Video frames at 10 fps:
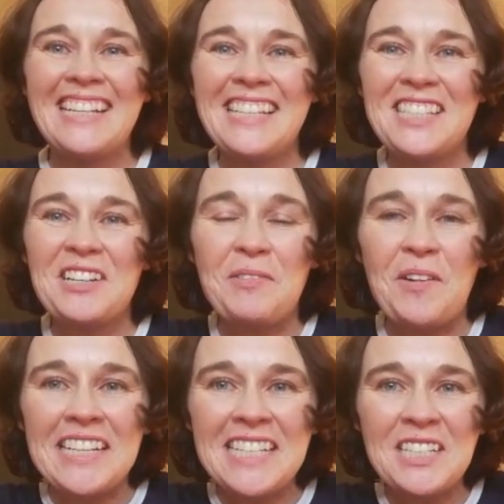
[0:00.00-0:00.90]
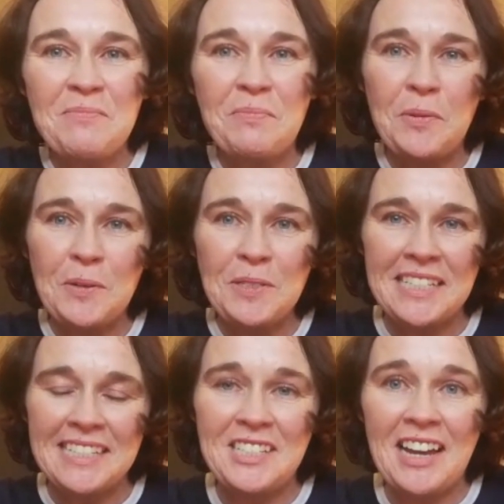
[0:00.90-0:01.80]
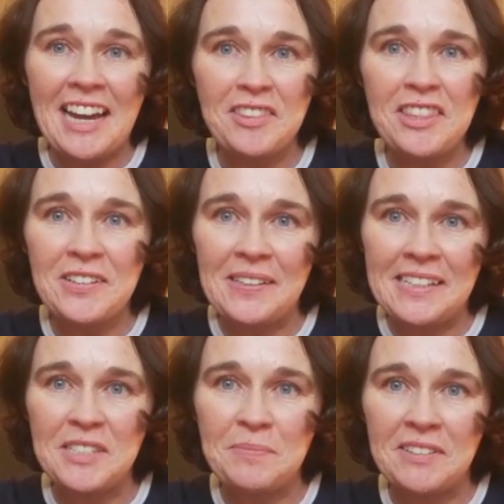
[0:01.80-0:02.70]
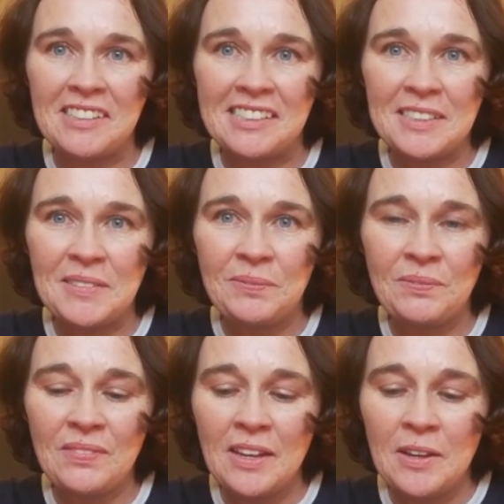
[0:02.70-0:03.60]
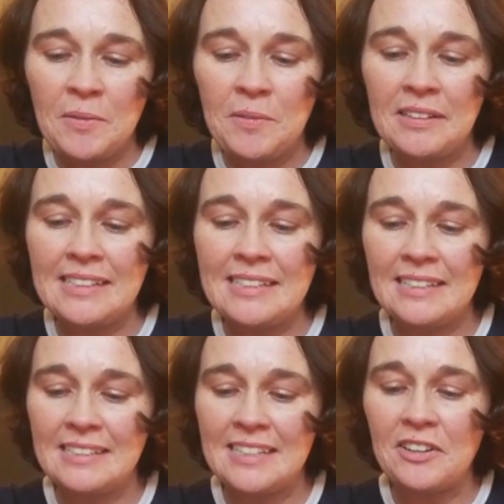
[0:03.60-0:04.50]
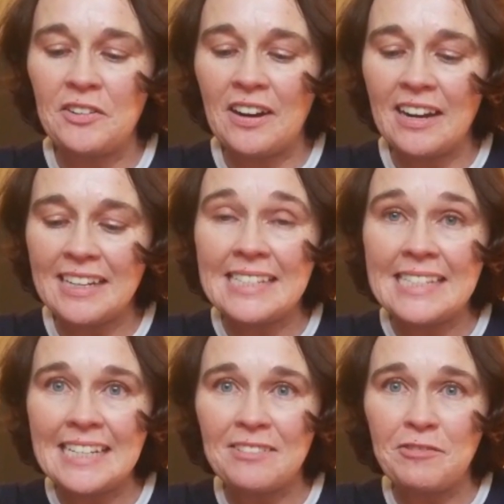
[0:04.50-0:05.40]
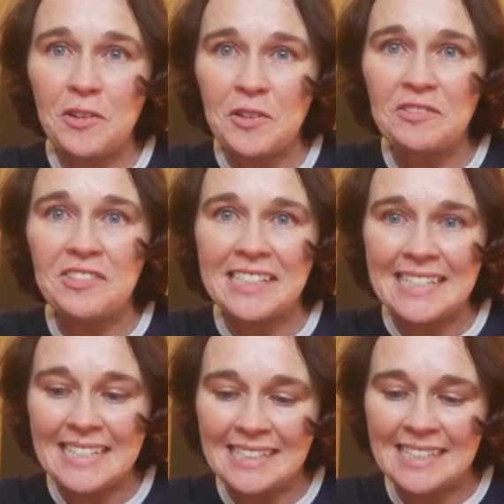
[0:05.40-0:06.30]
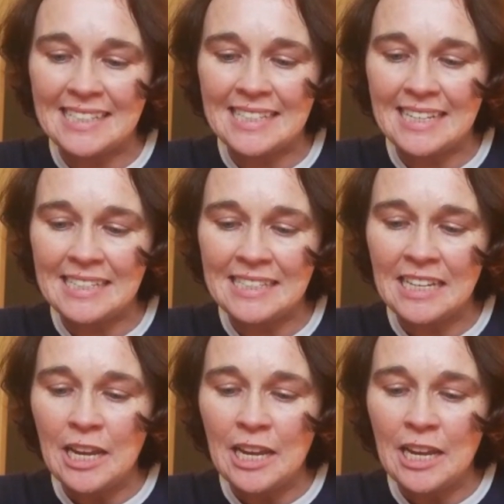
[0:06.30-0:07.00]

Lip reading: So why is it important to have the Holy Spirit? Well, in Zechariah 4 verse 6 it says,